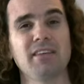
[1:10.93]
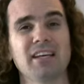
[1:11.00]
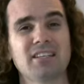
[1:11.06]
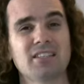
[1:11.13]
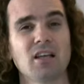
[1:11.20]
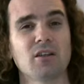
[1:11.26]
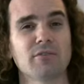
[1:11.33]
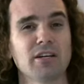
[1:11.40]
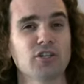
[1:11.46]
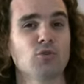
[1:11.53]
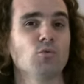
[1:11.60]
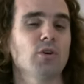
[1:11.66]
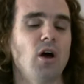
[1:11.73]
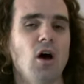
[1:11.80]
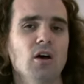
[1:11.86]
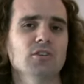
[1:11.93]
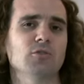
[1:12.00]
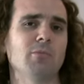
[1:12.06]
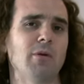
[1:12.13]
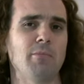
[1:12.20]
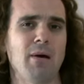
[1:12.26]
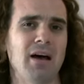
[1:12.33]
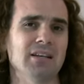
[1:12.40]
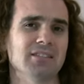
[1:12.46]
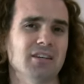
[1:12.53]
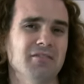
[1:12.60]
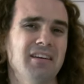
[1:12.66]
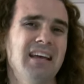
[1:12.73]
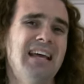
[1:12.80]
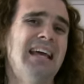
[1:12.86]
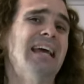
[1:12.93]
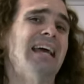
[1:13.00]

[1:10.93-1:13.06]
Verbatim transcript: the acceleration would also be positive,